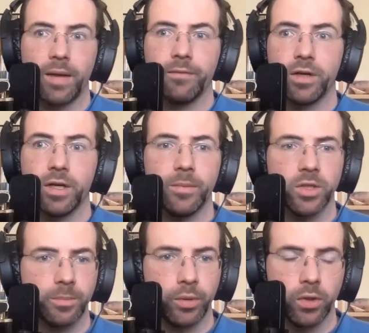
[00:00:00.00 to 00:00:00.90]
I'm very
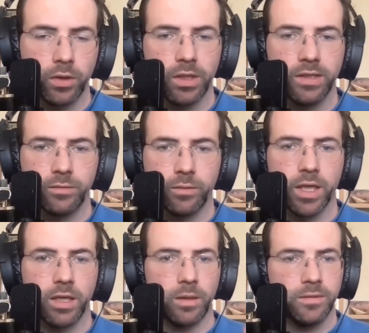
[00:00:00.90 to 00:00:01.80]
much a pluralist
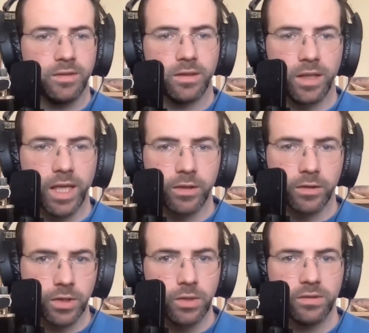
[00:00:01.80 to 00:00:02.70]
when it comes to the
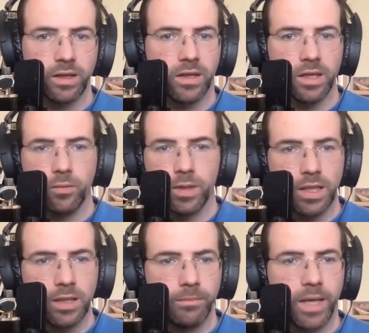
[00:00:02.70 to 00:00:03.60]
layer twos. I think
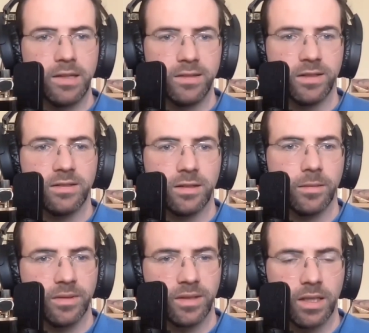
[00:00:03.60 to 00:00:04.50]
we need many
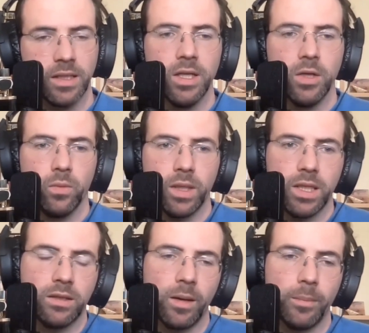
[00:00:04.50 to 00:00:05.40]
systems, and
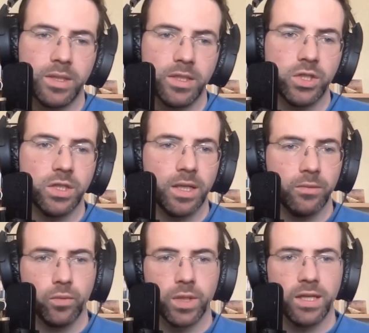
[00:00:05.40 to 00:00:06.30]
we need
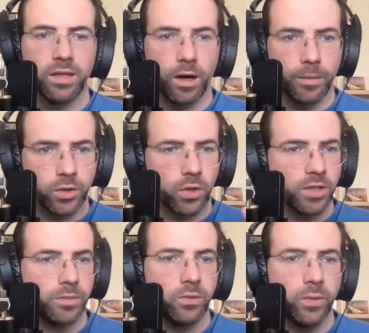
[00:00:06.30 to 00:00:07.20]
competition, and we need
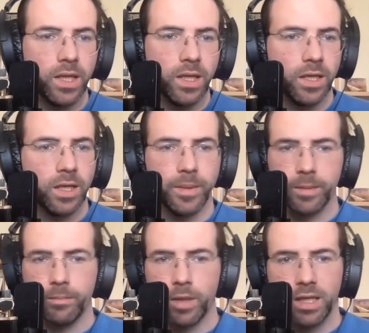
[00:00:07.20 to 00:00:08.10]
arbitrage between them
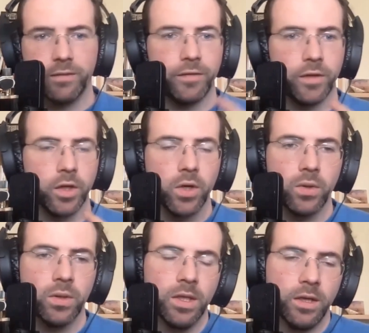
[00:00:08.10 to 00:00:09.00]
and money to
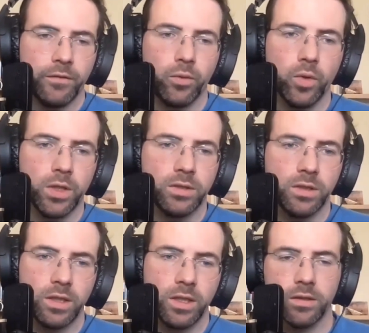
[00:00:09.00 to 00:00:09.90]
flow from one to
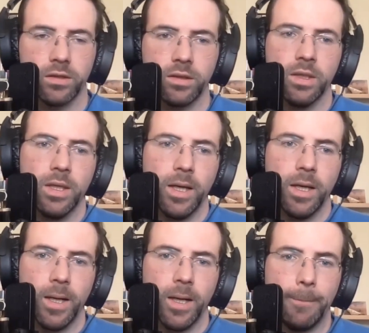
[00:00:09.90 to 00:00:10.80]
the other.
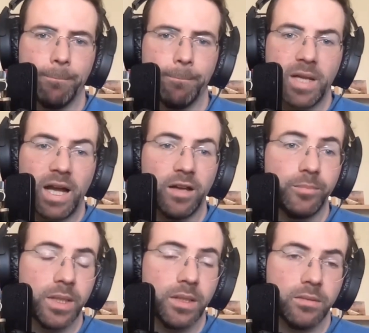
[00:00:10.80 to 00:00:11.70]
I've
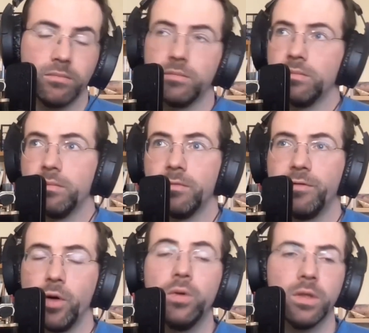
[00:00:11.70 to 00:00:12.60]
been
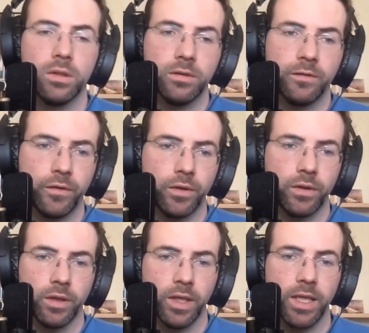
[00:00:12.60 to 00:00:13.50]
vocal
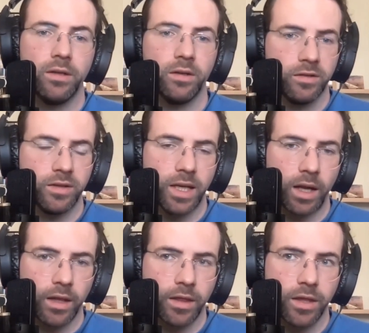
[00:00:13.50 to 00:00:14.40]
for years
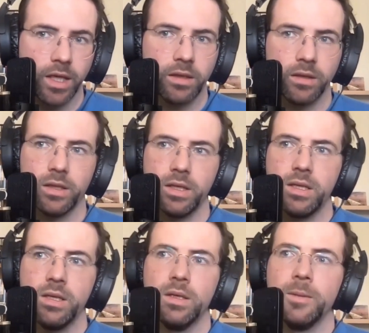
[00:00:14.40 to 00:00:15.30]
that I think
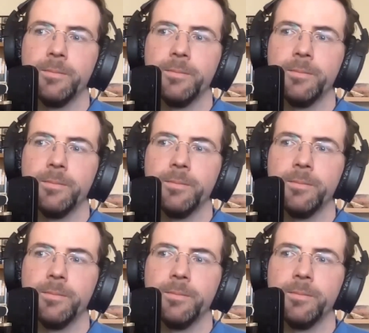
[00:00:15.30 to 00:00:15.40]
the